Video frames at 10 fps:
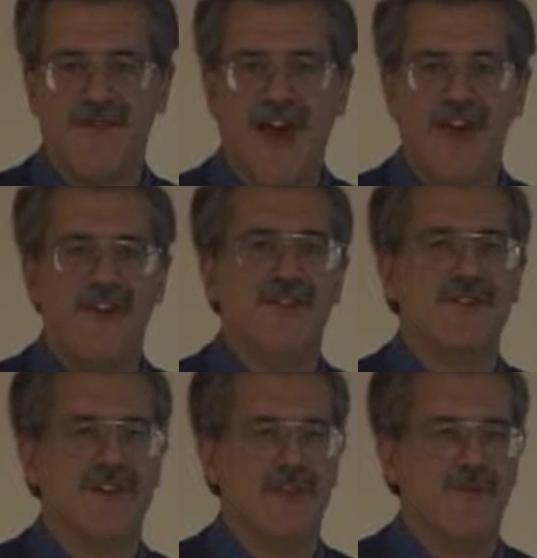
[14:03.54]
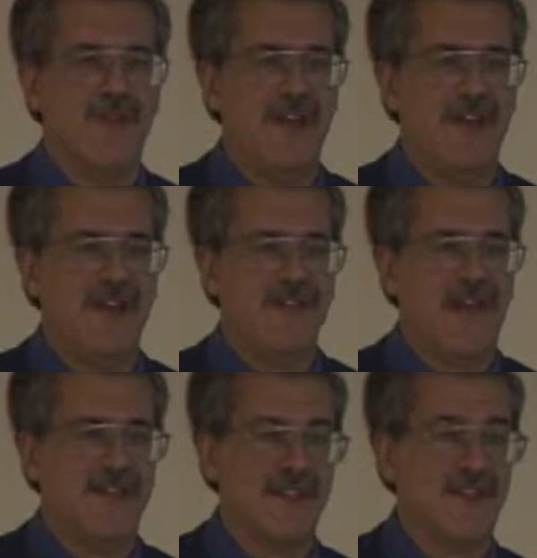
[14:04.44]
values that we as
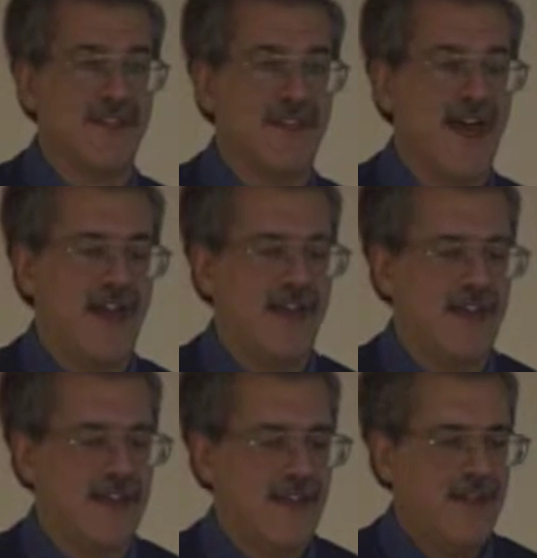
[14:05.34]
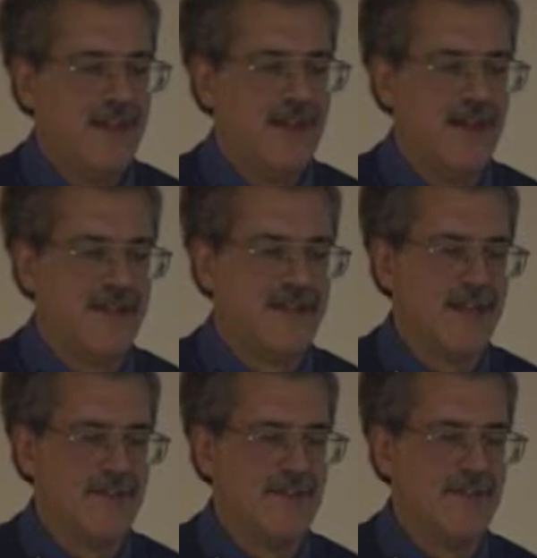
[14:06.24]
a society
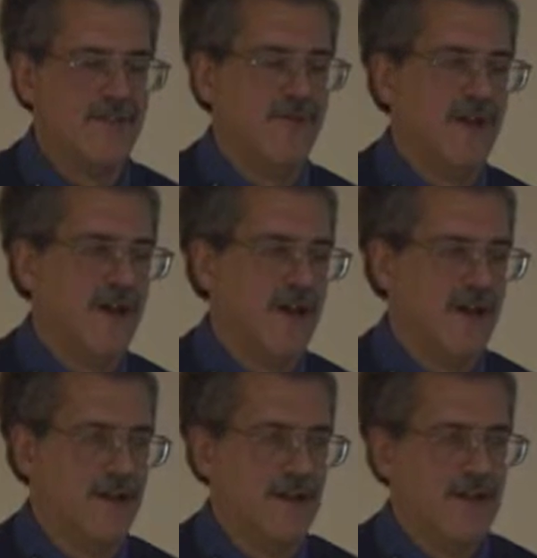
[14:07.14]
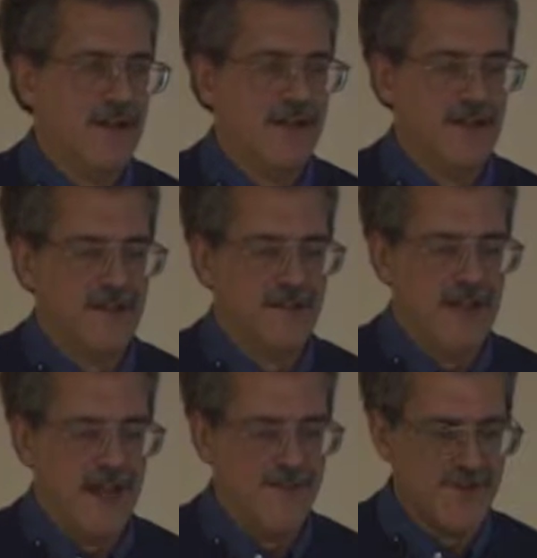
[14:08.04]
tend to
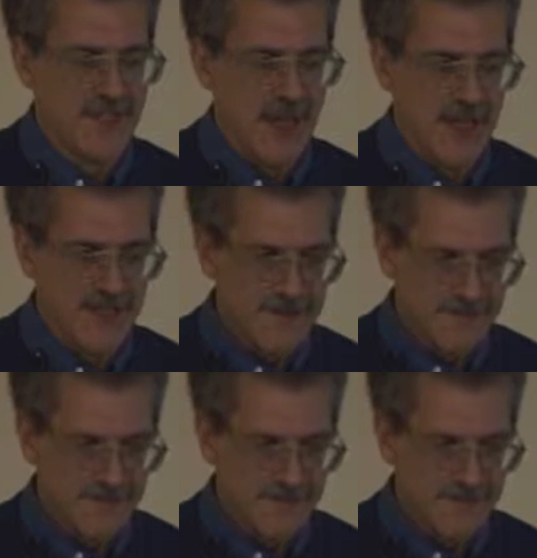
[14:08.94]
emphasize.